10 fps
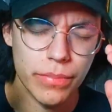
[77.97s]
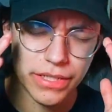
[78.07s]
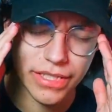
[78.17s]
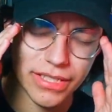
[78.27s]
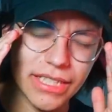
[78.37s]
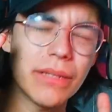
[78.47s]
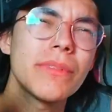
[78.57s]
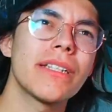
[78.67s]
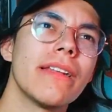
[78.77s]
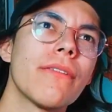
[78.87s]
but it just
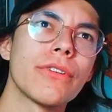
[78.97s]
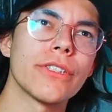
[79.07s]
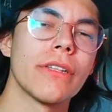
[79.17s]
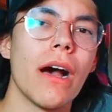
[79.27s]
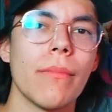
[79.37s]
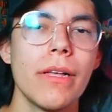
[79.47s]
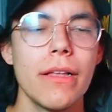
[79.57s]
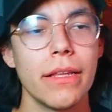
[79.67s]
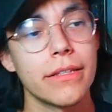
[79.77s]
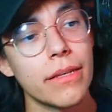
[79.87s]
seems to never stop.
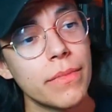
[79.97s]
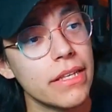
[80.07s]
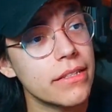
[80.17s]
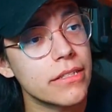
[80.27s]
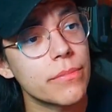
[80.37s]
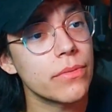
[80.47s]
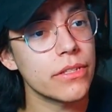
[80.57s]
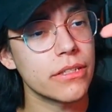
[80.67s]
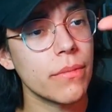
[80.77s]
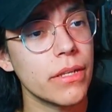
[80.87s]
Like, something as
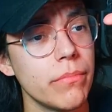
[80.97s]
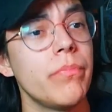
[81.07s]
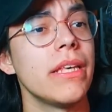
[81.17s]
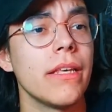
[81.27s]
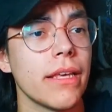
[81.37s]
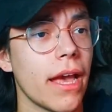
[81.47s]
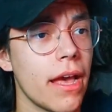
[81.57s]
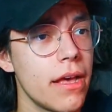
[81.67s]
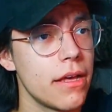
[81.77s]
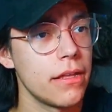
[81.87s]
simple as somebody being
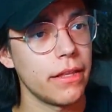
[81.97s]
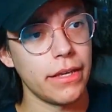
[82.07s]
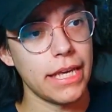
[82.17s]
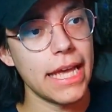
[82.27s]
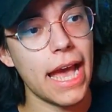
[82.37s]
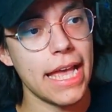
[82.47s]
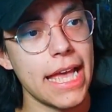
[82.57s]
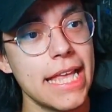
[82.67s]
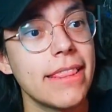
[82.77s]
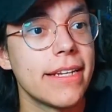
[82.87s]
like
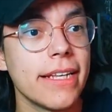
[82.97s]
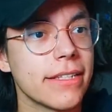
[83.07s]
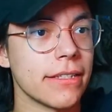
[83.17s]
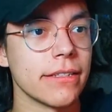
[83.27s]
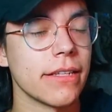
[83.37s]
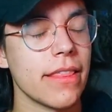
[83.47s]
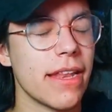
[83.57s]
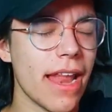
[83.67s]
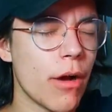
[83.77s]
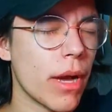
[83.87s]
in the distance, and
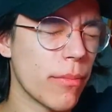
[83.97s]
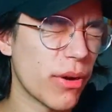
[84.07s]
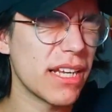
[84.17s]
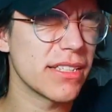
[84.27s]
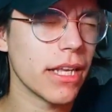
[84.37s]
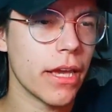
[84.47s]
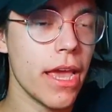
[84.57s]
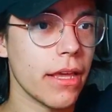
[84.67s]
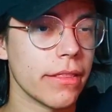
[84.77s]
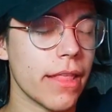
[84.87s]
then now my brain is like,
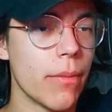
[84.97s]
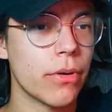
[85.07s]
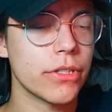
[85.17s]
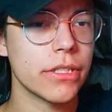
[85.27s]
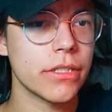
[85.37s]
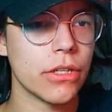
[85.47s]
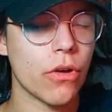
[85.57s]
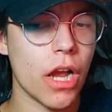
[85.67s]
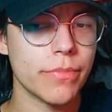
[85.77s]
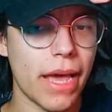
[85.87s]
hey, that person is going to
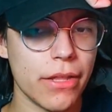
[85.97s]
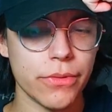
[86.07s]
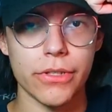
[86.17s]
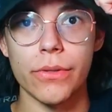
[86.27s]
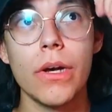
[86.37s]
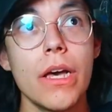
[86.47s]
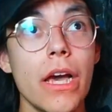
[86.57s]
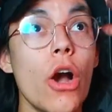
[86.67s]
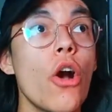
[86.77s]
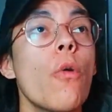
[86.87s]
cross paths with you.
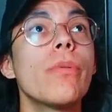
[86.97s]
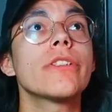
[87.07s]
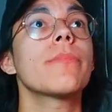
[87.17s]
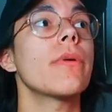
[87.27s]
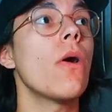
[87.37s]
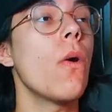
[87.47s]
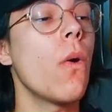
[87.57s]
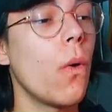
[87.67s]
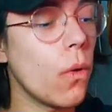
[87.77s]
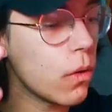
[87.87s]
It opens up a
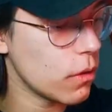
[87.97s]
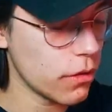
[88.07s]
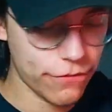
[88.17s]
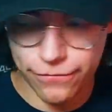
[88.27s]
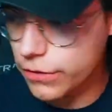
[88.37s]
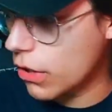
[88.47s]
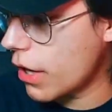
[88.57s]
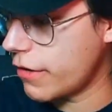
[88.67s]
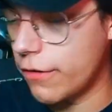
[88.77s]
whole flood